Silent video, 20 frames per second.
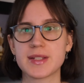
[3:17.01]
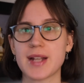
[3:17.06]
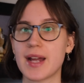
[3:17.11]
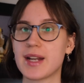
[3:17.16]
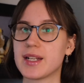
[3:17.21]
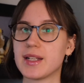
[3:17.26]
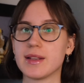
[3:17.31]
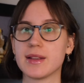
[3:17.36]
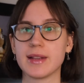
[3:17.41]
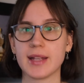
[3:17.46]
I
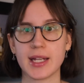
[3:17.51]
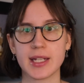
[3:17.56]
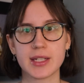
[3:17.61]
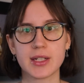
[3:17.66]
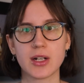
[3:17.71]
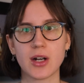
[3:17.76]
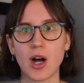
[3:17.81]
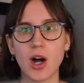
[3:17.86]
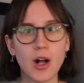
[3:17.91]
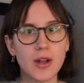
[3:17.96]
didn't like
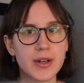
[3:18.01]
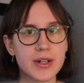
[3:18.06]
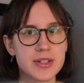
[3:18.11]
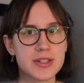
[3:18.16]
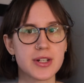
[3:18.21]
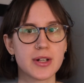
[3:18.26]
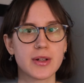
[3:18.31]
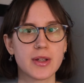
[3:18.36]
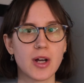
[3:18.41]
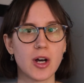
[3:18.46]

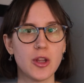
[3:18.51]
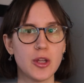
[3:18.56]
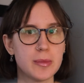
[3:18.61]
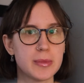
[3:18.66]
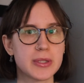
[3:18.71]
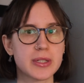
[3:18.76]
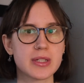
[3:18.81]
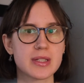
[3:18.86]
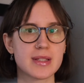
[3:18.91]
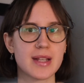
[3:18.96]
necessarily all the
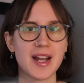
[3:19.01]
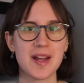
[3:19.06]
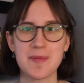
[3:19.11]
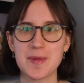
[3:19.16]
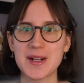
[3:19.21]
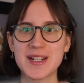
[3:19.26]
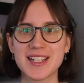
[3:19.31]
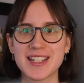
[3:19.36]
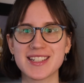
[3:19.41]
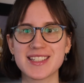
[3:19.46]
books that I
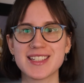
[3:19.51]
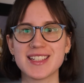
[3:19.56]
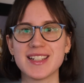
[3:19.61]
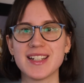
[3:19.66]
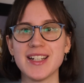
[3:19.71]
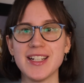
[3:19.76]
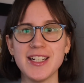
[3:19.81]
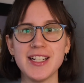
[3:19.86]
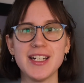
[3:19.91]
predicted,